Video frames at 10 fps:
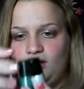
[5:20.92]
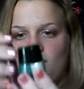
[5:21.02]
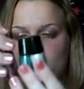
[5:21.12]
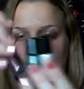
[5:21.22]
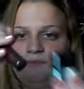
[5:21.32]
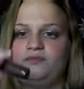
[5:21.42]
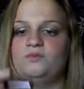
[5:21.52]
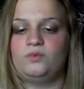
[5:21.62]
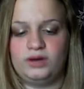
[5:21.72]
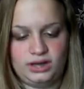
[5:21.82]
um,
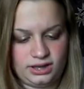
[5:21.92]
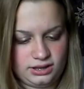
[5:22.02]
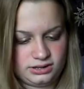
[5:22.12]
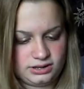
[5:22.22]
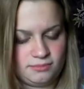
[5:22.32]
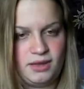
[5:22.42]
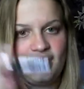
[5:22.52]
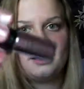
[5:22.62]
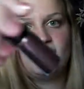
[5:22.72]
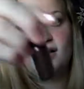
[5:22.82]
one is a
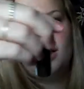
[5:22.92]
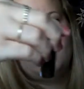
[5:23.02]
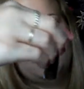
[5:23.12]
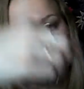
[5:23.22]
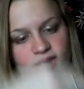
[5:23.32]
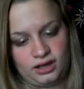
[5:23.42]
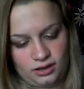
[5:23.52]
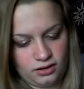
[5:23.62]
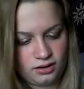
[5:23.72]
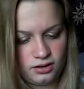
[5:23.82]
MAC glitter
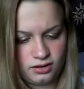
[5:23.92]
in